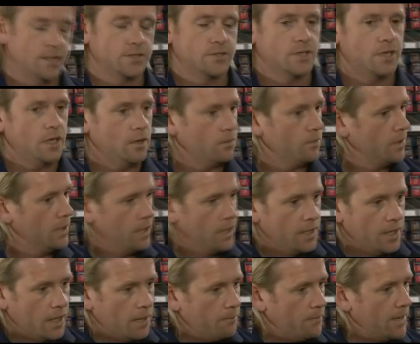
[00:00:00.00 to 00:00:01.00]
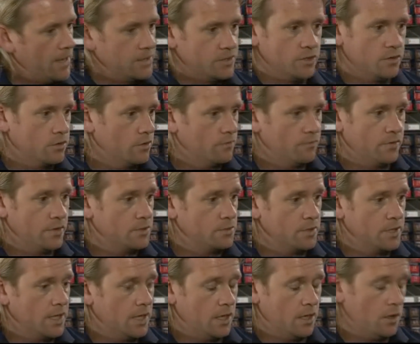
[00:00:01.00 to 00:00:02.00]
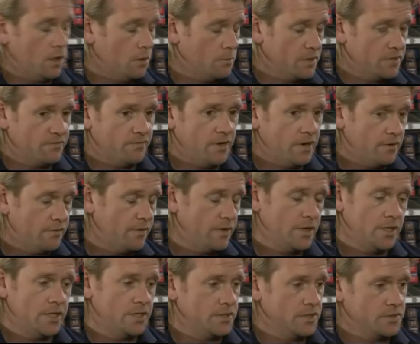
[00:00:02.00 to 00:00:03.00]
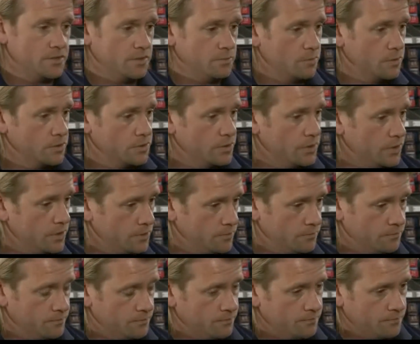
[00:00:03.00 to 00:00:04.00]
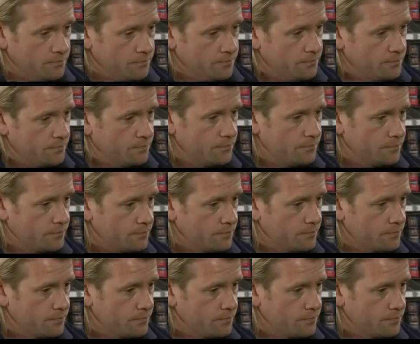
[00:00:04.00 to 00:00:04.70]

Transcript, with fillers: it? Mm. So amazing coverage with that at home, and it's very, very easy and simple to do. And how about